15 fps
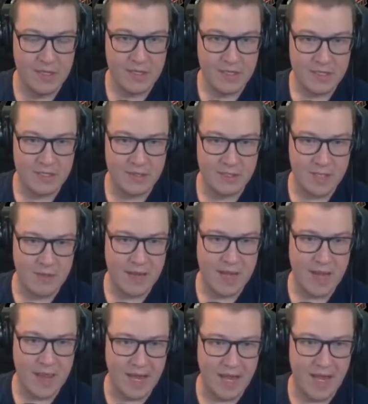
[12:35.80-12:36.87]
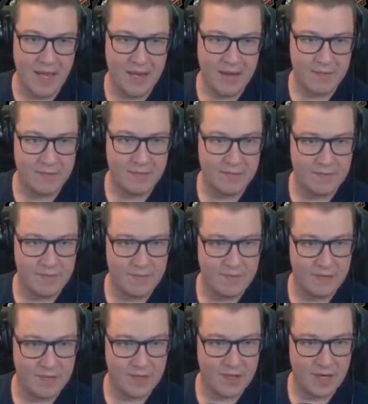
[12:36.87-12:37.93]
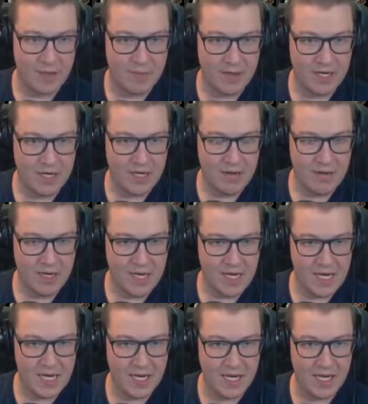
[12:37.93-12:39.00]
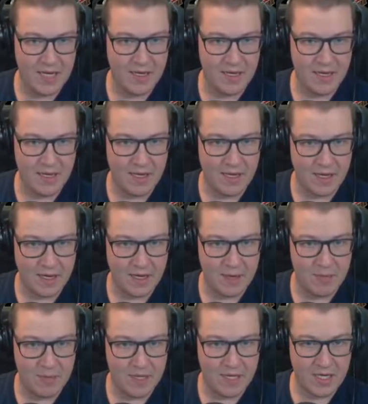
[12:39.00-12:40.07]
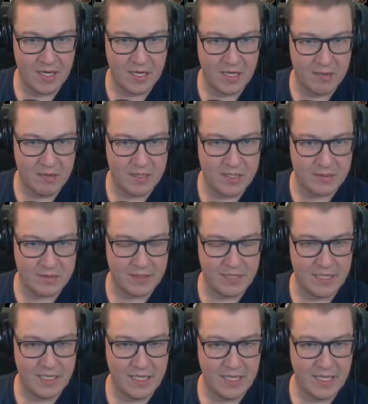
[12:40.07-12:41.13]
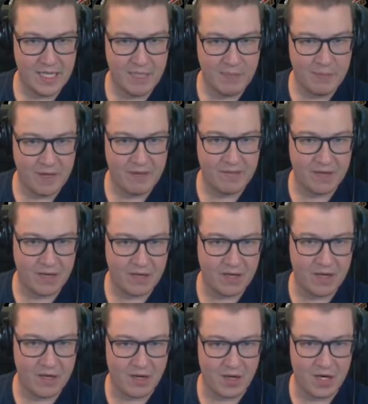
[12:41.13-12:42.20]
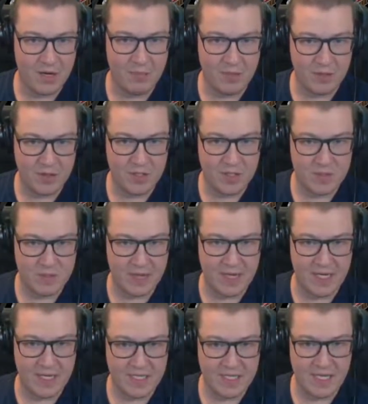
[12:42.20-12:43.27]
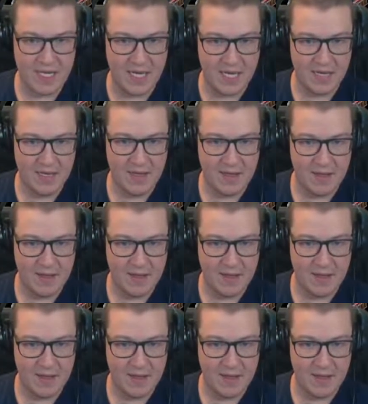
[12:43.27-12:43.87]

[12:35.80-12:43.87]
So you end there. I'm going to bring you here, and I'm going to bring you into a little bit of a guidebook space here.